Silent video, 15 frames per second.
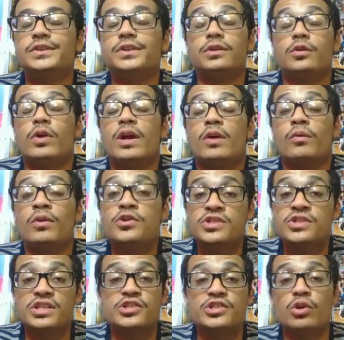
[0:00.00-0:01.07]
Quentin
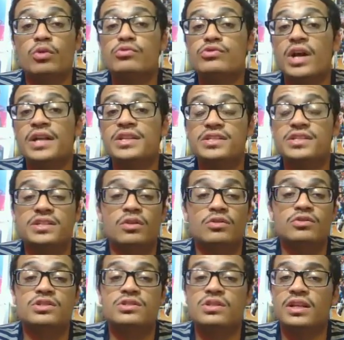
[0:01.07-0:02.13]
Richardson, Joe Johnson, you know,
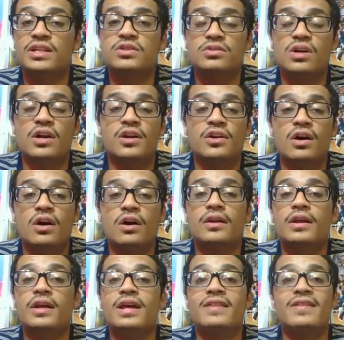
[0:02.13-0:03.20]
just the list goes on and on.
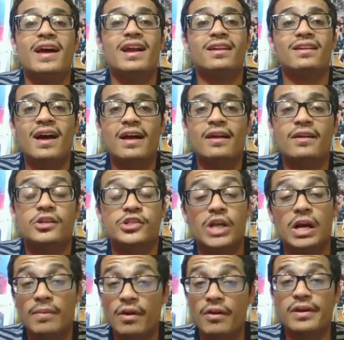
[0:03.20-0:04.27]
They had a lot of,
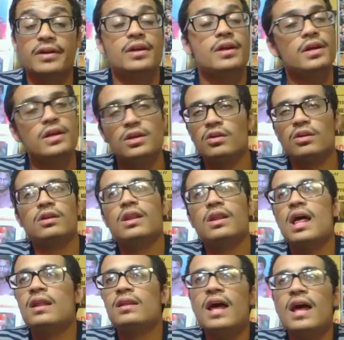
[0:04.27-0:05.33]
Sean Marion, you know,
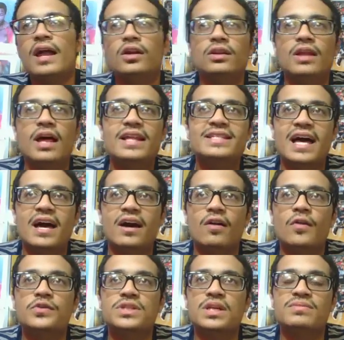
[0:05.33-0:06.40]
a lot of talent
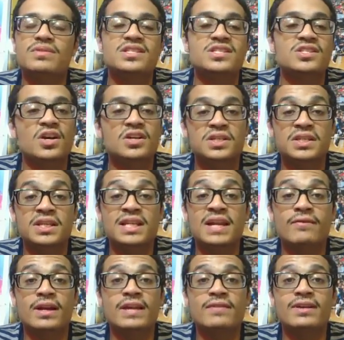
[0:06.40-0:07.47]
on those teams. It sucks that they
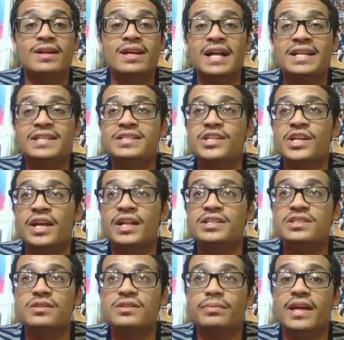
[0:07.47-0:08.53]
never even got a
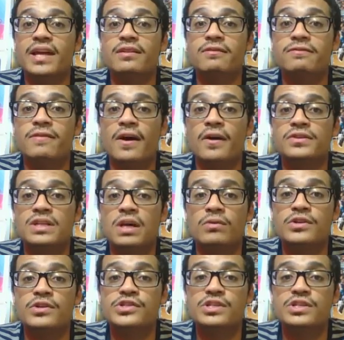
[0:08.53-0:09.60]
chance to play in the finals. I
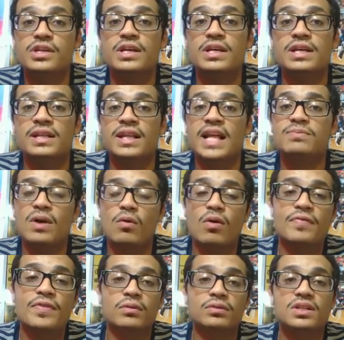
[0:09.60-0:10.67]
wish, that's my
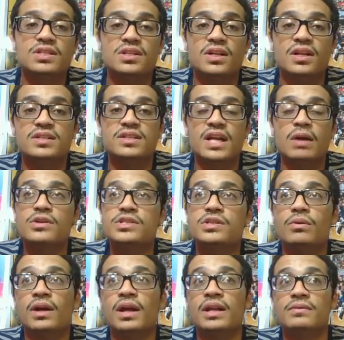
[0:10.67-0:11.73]
one thing with the Suns, that I wish they
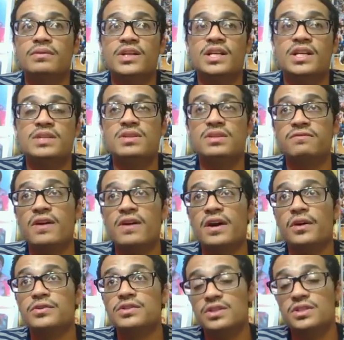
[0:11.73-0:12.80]
would have got a chance to be in the
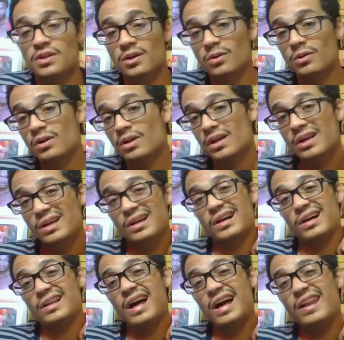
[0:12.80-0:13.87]
finals. And, you know,
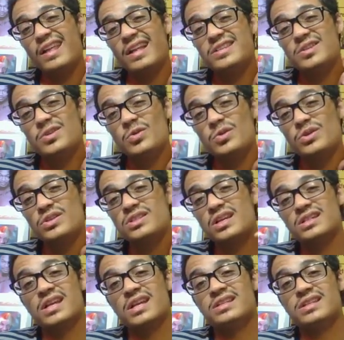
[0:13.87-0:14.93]
a lot of that too
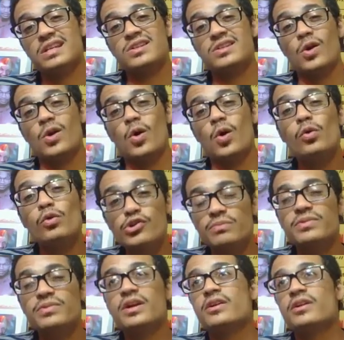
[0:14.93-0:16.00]
is ownership
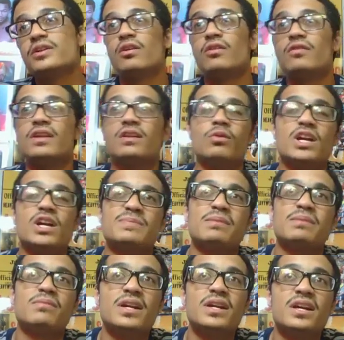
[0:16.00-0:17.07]
there. You know, they didn't want to
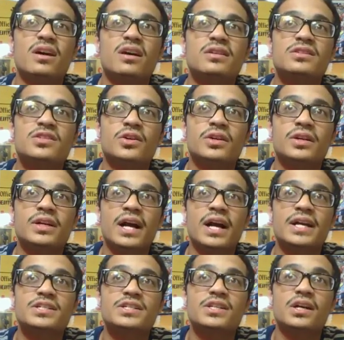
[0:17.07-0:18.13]
spend money on certain
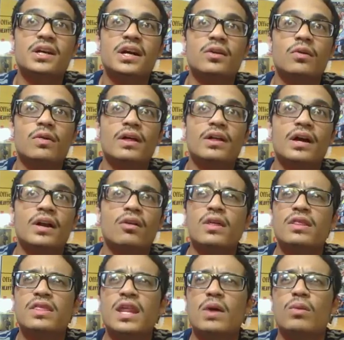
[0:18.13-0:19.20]
guys. Yeah, I know that. I know
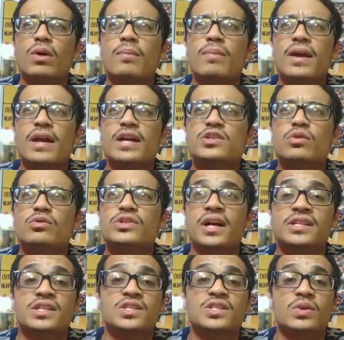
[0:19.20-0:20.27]
they didn't want to pay Joe
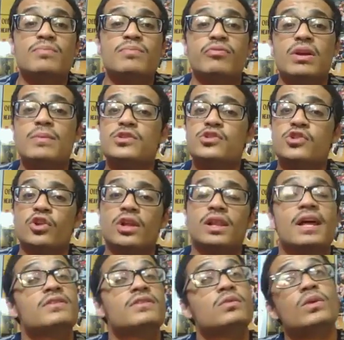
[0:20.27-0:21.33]
Johnson, so he prematurely
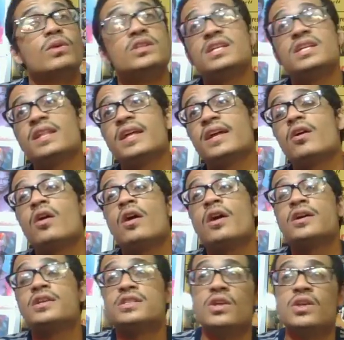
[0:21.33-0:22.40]
left and went to the Atlanta
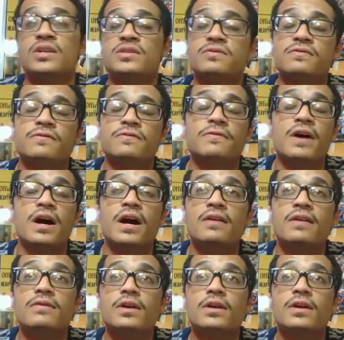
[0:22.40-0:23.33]
Hawks in 2005